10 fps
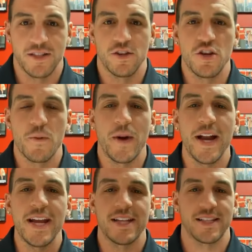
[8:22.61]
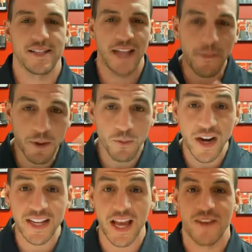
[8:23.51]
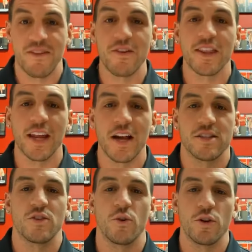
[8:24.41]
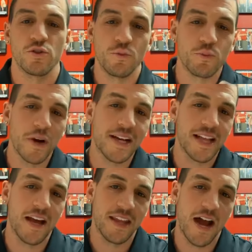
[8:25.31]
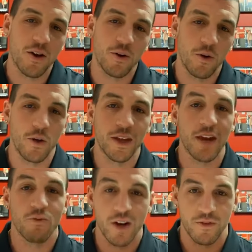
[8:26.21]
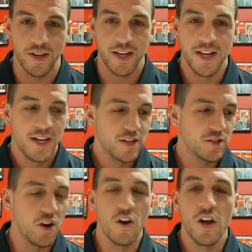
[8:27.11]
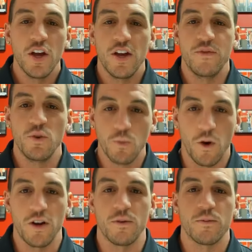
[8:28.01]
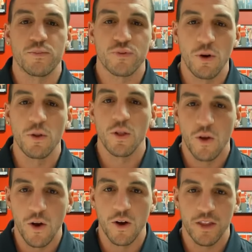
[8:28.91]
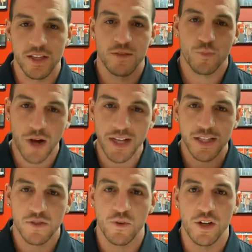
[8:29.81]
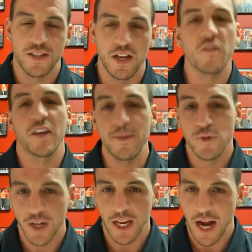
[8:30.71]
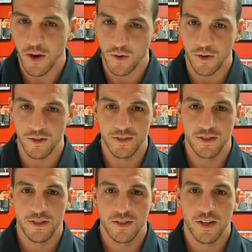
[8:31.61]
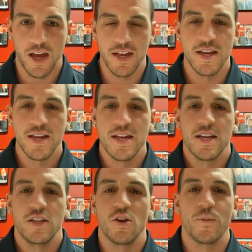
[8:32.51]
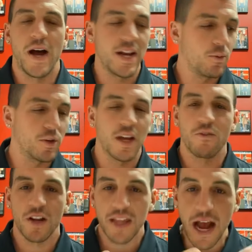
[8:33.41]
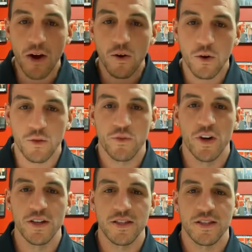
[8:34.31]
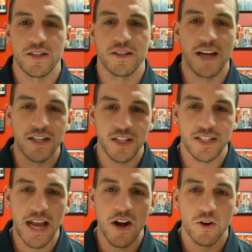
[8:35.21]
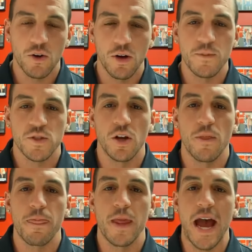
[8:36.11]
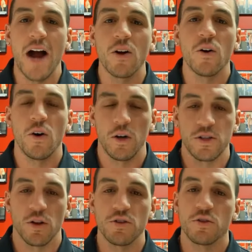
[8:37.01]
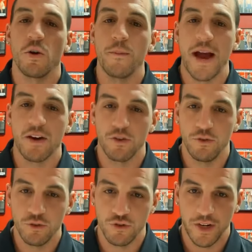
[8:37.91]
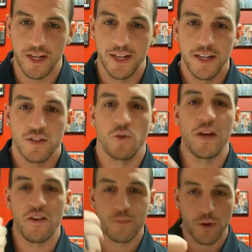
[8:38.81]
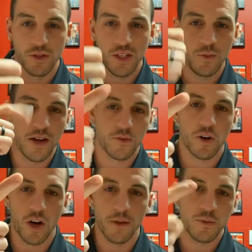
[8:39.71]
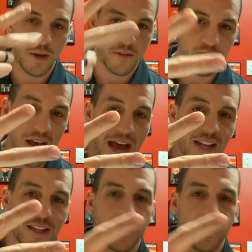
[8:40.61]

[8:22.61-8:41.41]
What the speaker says: So your body has to stop the breakdown of everything else in order to break down the alcohol and get rid of it. So if you want to prolong this process for yourself, keep drinking alcohol, okay? Your body will get rid of the alcohol first, digest the alcohol. So alcohol is also a macronutrient. So we have protein, we have carbs, we have fat.